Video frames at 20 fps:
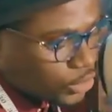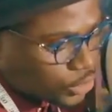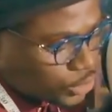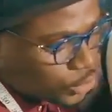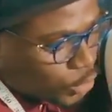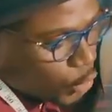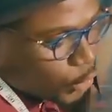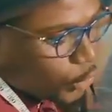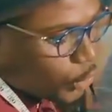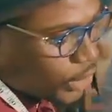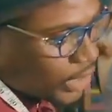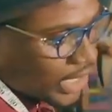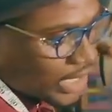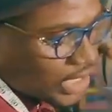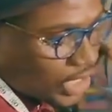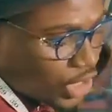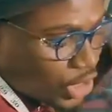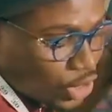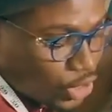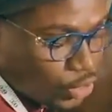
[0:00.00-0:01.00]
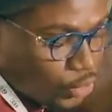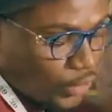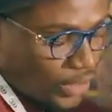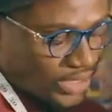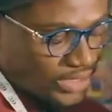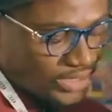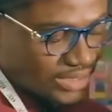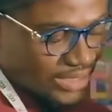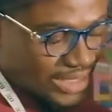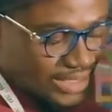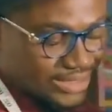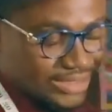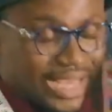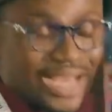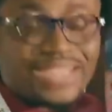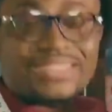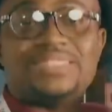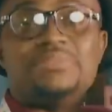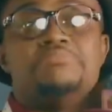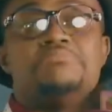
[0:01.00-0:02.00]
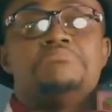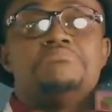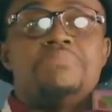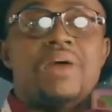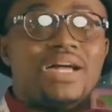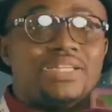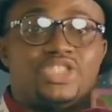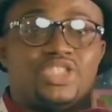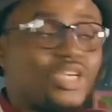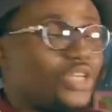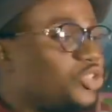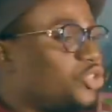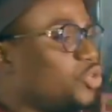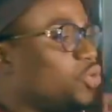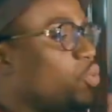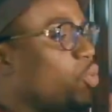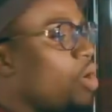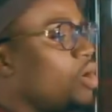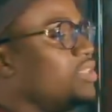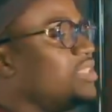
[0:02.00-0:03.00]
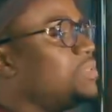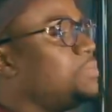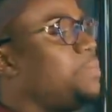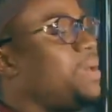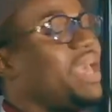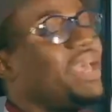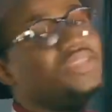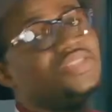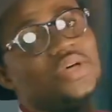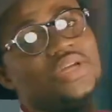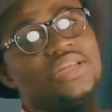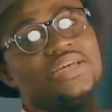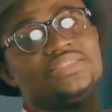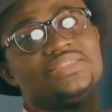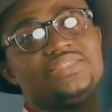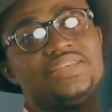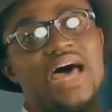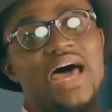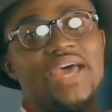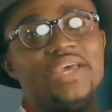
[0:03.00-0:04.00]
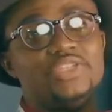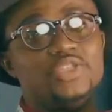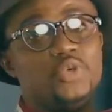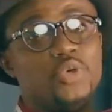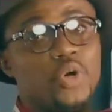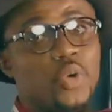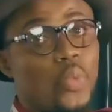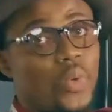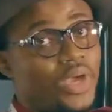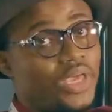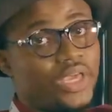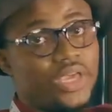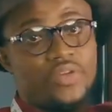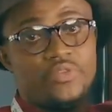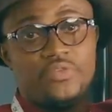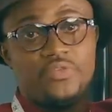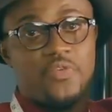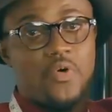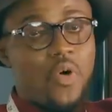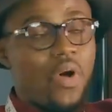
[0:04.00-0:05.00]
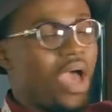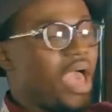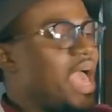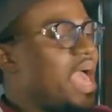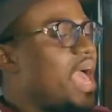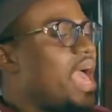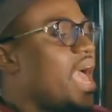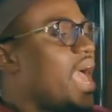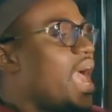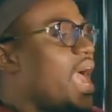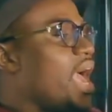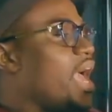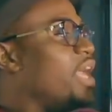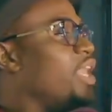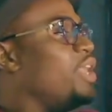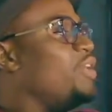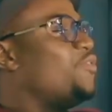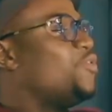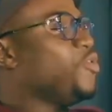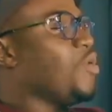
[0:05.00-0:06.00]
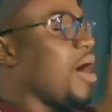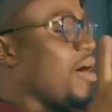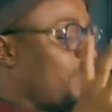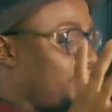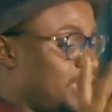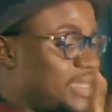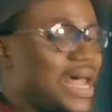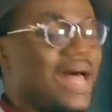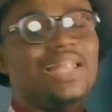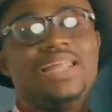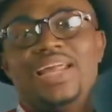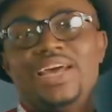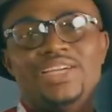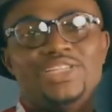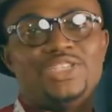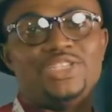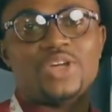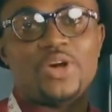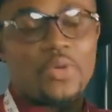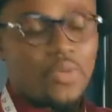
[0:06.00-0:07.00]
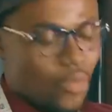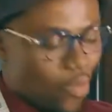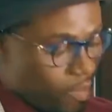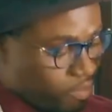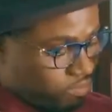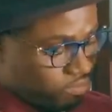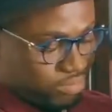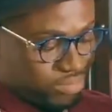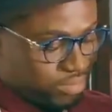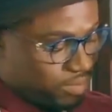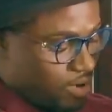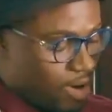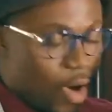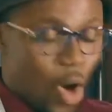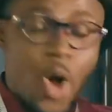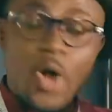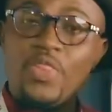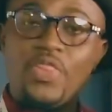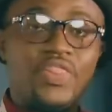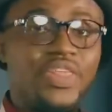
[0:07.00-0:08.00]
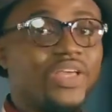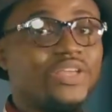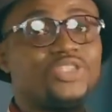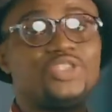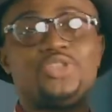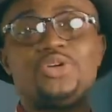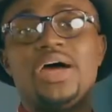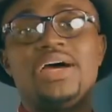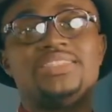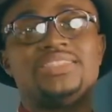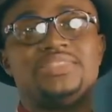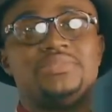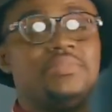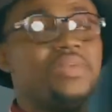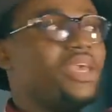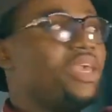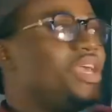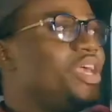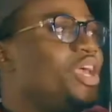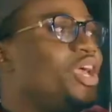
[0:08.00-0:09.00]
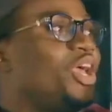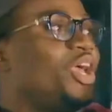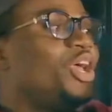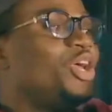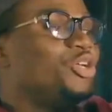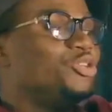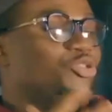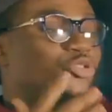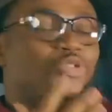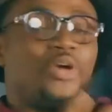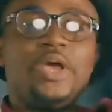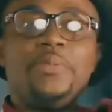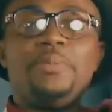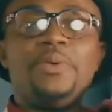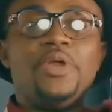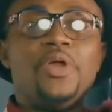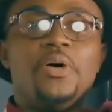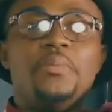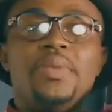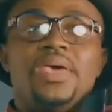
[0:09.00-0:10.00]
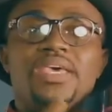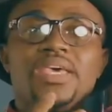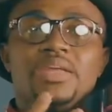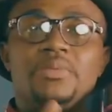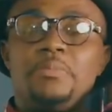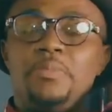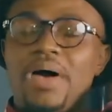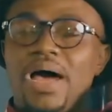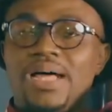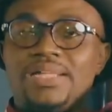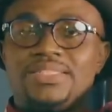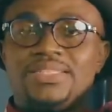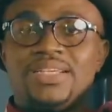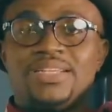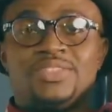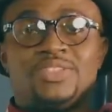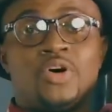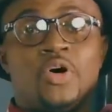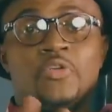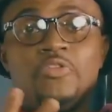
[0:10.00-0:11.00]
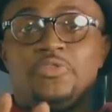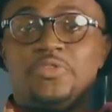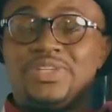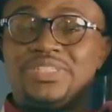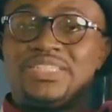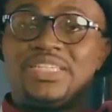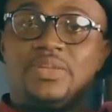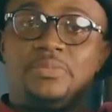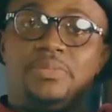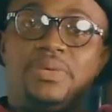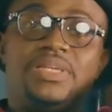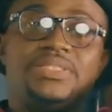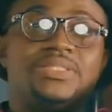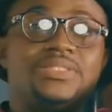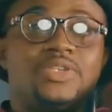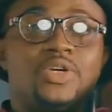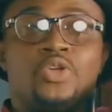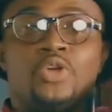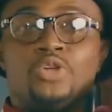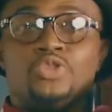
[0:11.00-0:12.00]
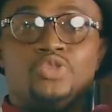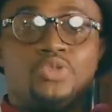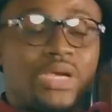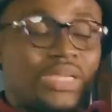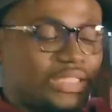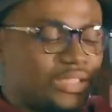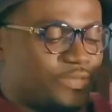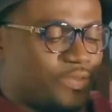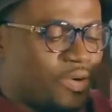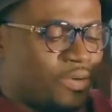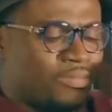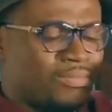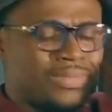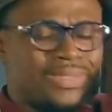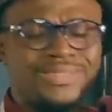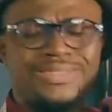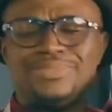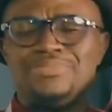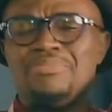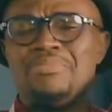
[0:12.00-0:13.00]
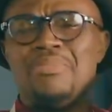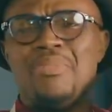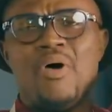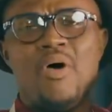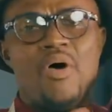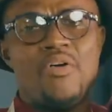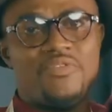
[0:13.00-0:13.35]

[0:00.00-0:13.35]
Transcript: So you can increase this as much as you want based on the size you are working for. And if you have knowledge on this, trust me, draping or making patterns or fitting pieces on your dress form is more